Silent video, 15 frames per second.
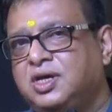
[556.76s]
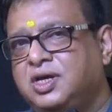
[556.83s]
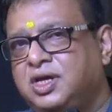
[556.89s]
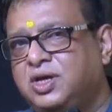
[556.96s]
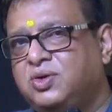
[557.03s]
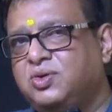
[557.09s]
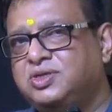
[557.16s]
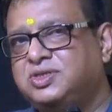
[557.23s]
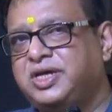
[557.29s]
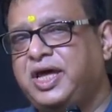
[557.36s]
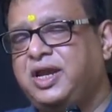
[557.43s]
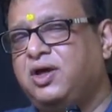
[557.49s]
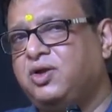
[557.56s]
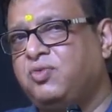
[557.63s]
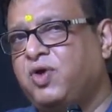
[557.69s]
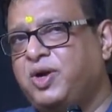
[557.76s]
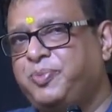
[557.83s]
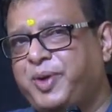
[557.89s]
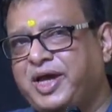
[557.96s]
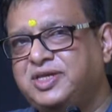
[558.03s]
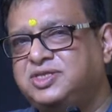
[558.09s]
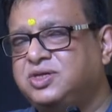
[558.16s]
he could sell or what
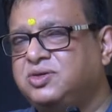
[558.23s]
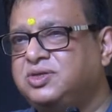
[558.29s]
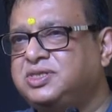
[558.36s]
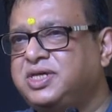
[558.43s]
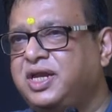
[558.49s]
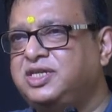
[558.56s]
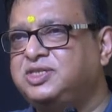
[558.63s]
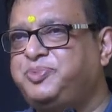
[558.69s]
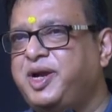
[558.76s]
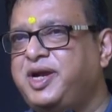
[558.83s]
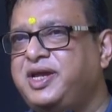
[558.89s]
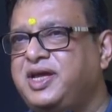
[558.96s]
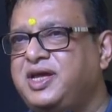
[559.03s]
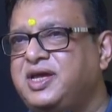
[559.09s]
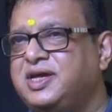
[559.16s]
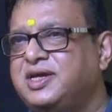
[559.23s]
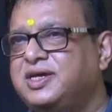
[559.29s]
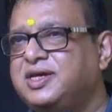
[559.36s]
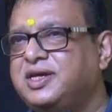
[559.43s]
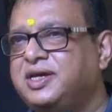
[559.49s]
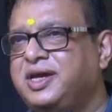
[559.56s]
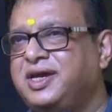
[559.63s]
price he could sell his painting?
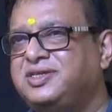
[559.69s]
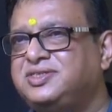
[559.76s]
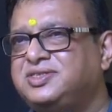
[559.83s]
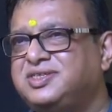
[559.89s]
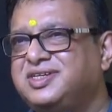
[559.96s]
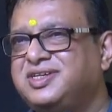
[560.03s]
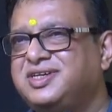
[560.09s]
Guess?